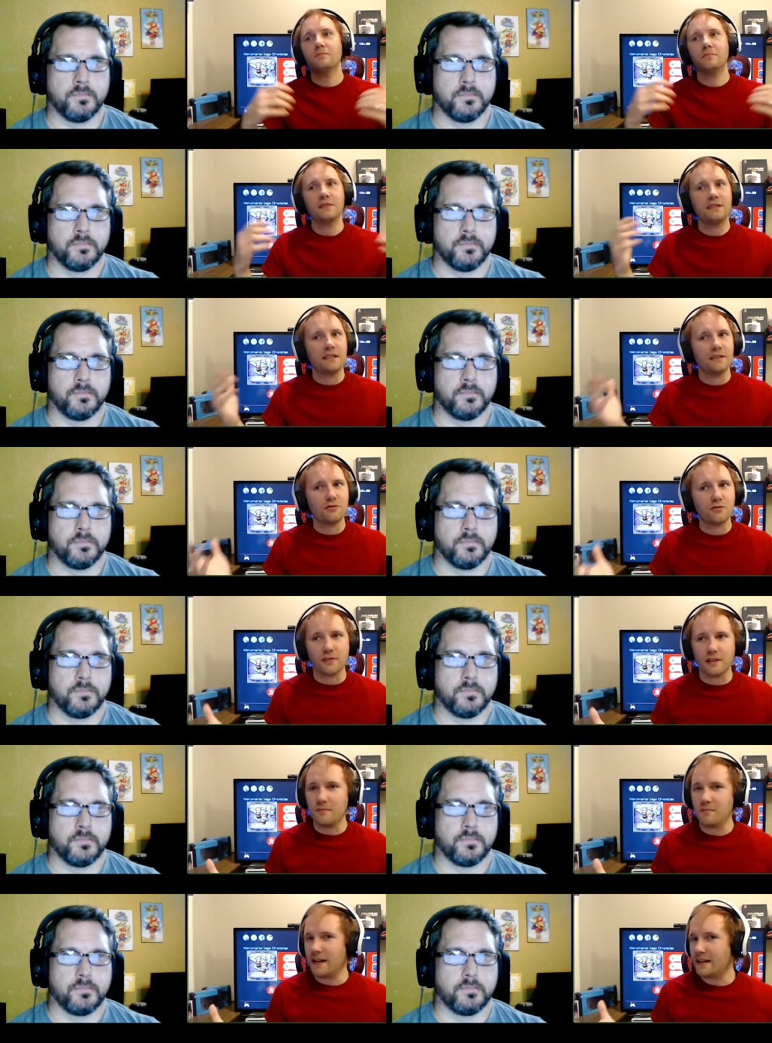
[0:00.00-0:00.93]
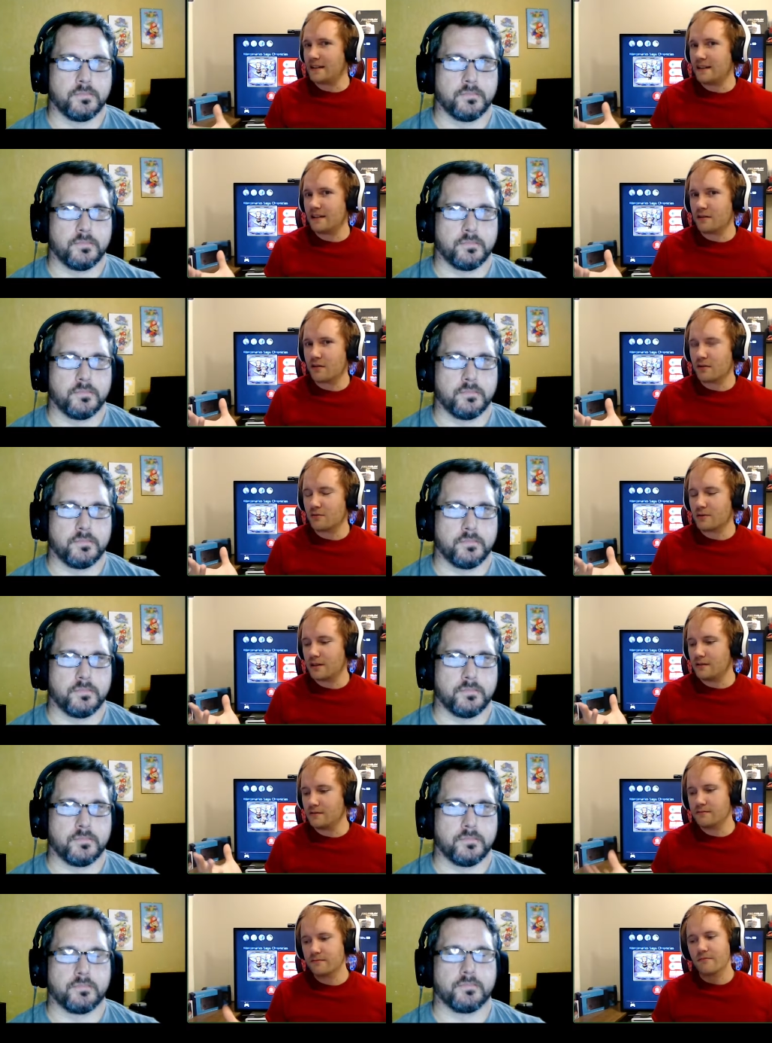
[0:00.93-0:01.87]
Speaker 1: potentially Bayonetta
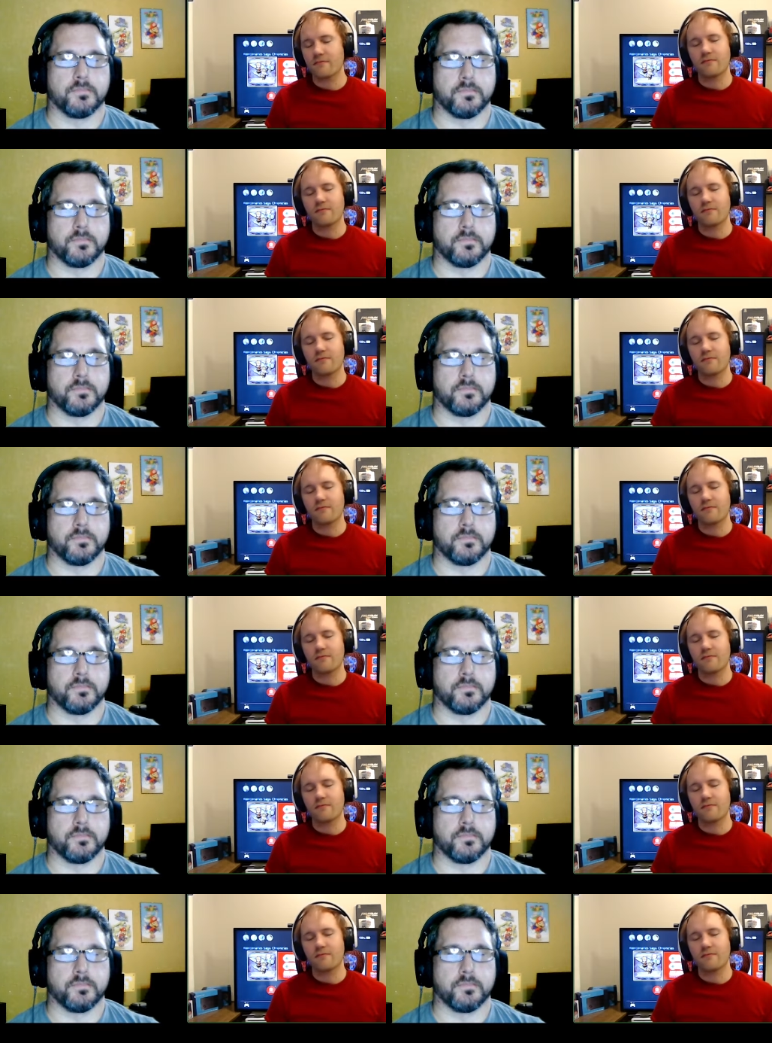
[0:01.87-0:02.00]
three.